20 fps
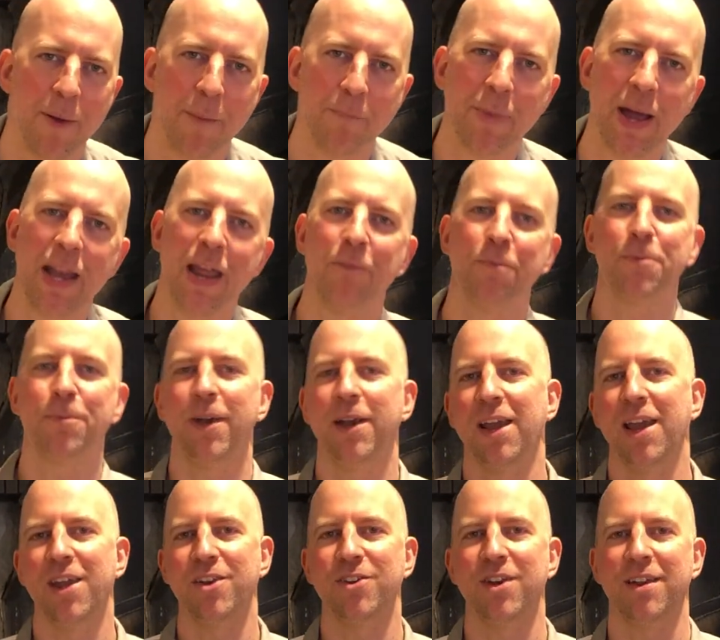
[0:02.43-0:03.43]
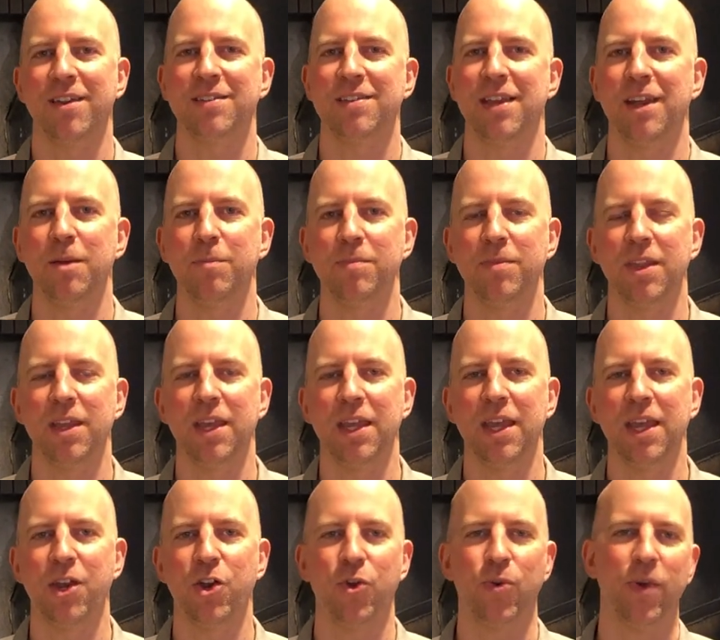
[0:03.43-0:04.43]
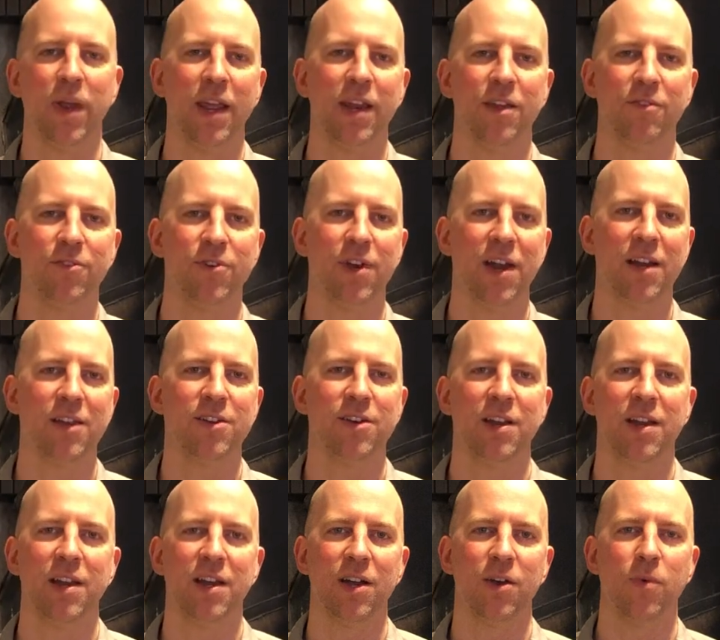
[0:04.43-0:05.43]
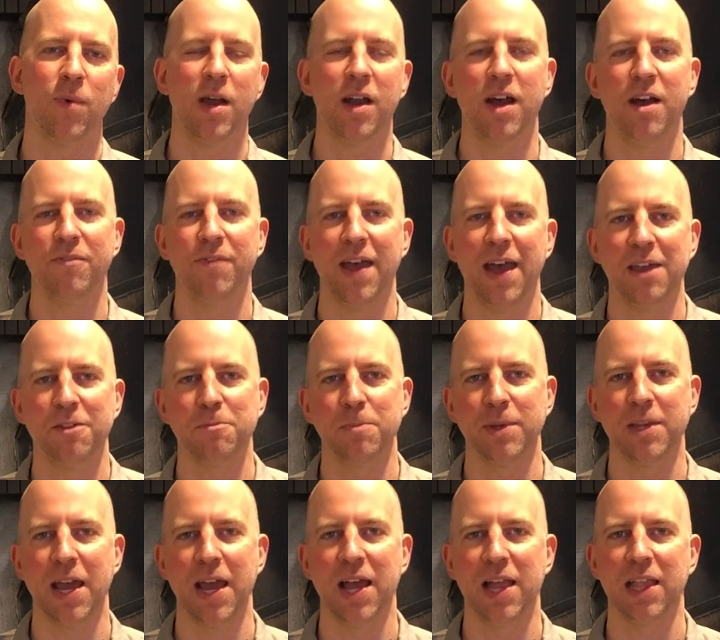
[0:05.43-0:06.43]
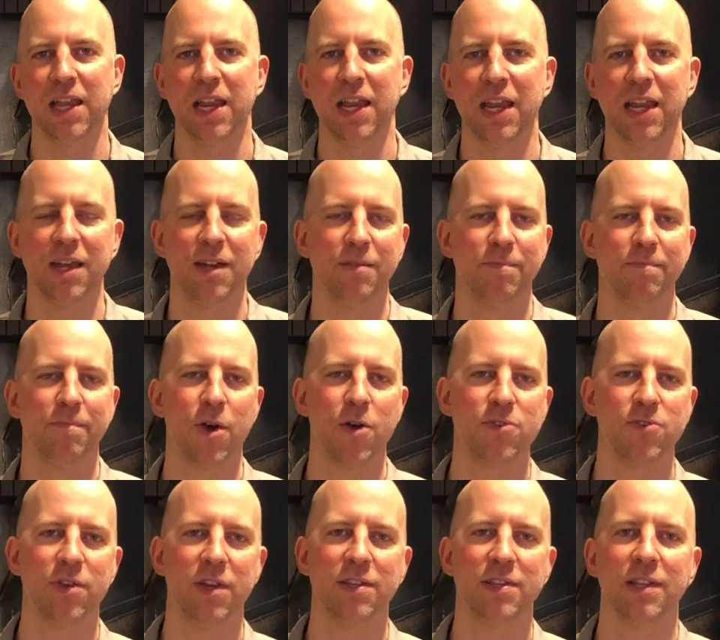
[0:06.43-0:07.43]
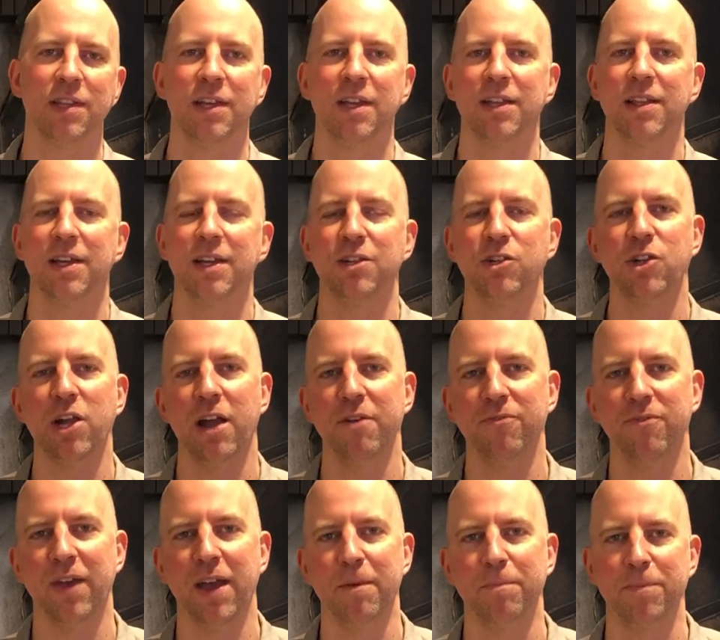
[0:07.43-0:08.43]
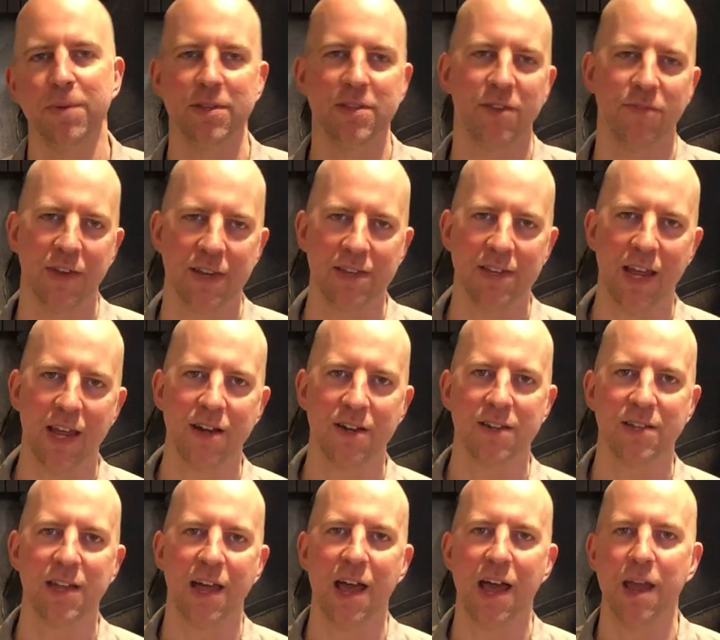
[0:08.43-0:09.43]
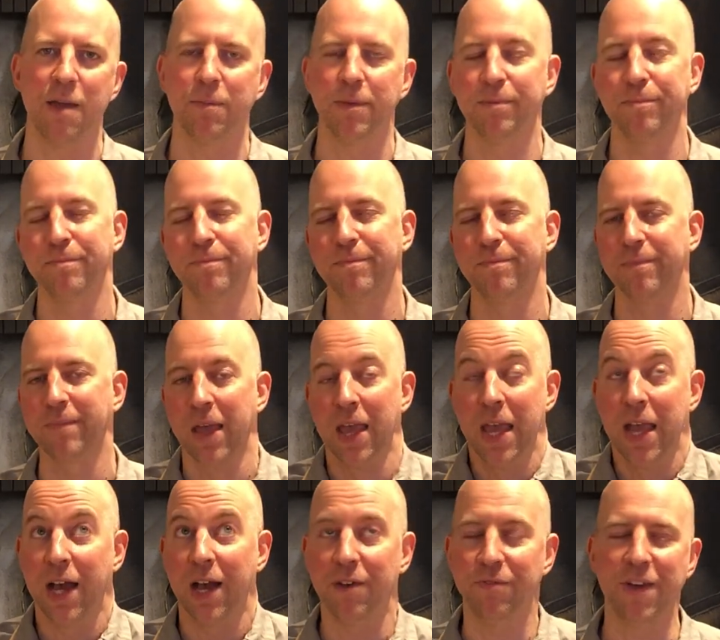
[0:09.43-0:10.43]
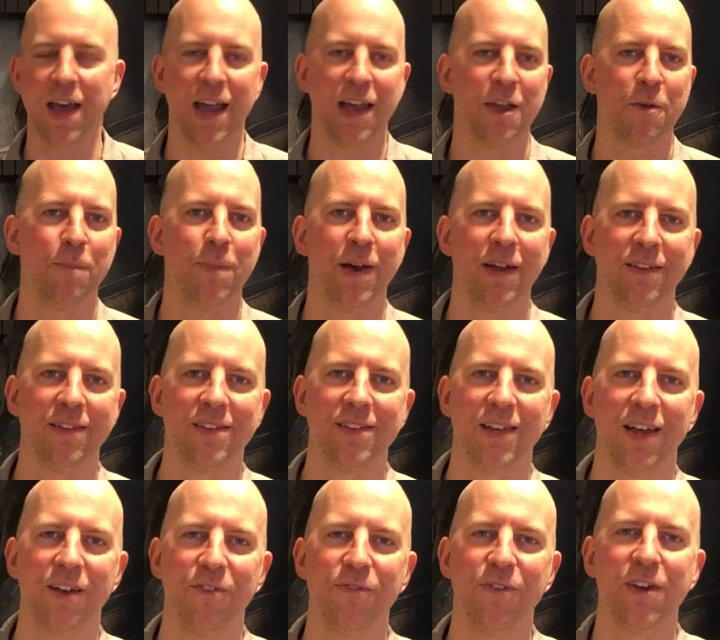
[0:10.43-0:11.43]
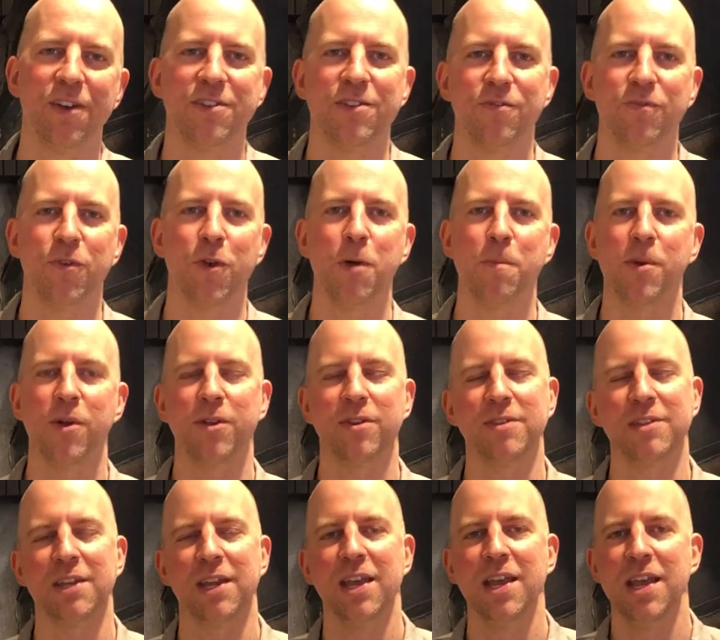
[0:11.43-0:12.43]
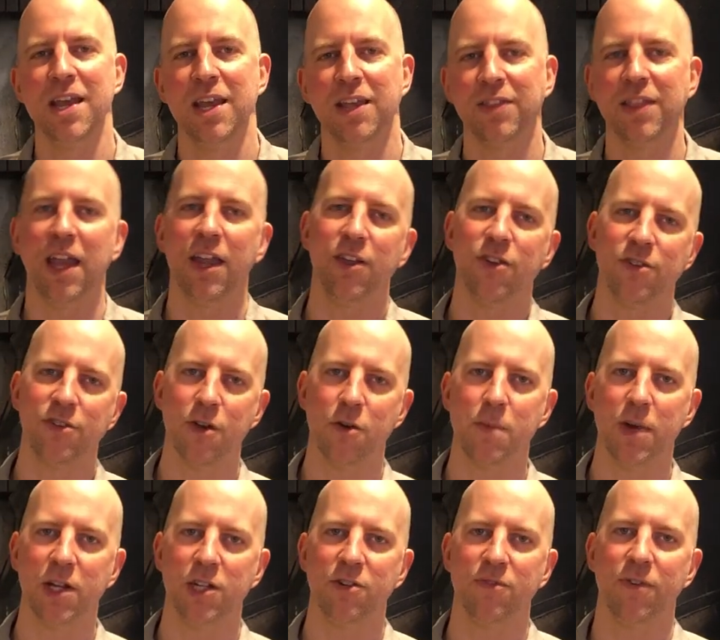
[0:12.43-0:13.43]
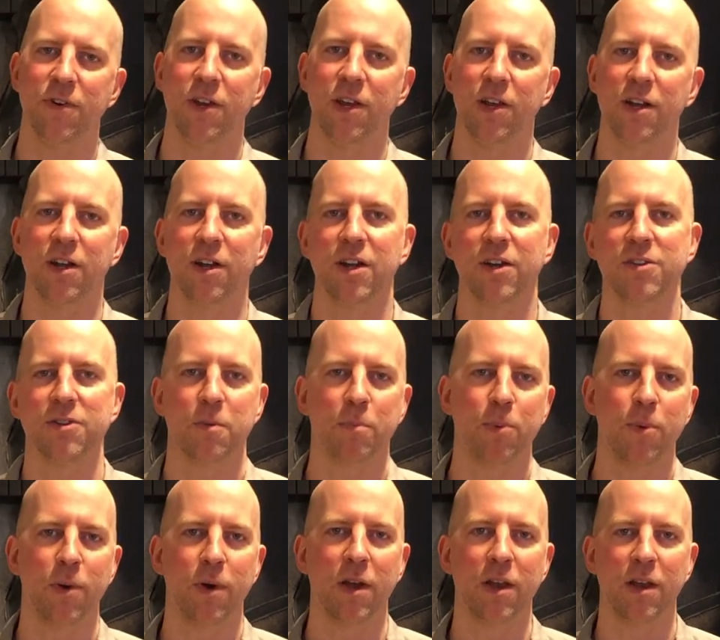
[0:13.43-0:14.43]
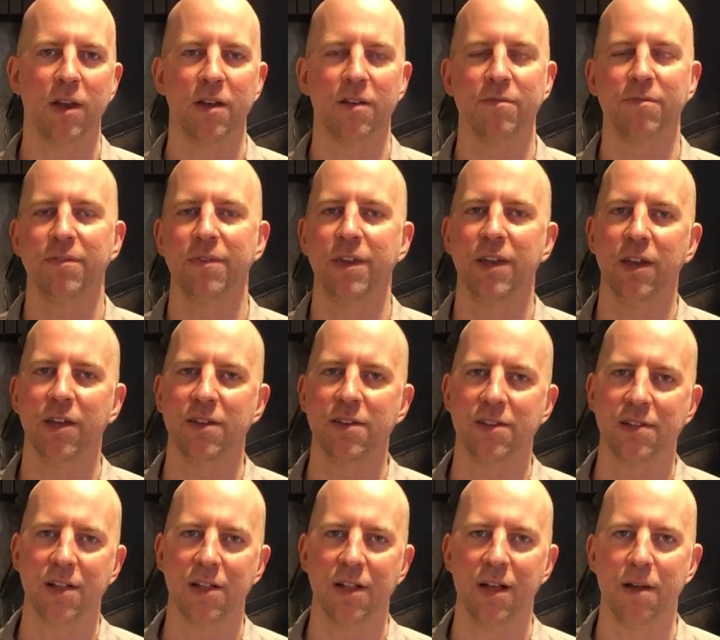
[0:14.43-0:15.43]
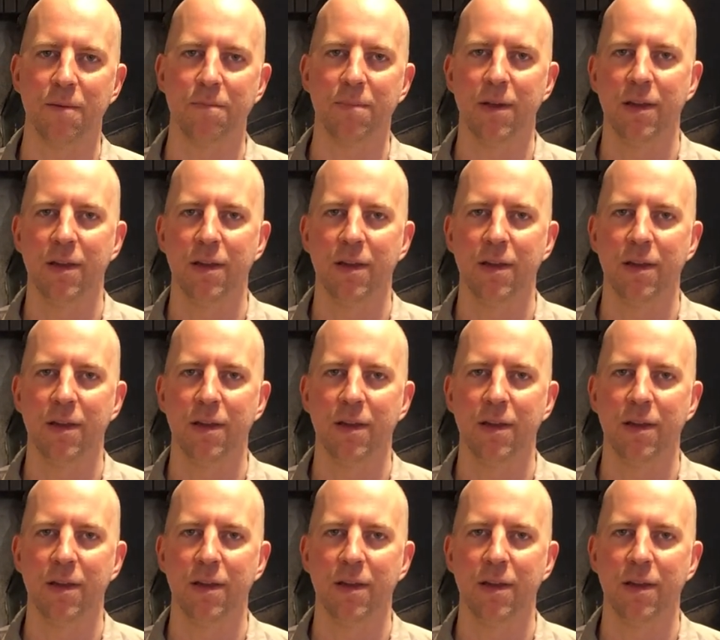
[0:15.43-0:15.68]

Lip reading: My name's Hendrix. I'm the creative director here at One Off Hospitality, and most recently the chef at Pacific Standard Time and Avec. But first and foremost, thank you so much for your support of Gilda's Club.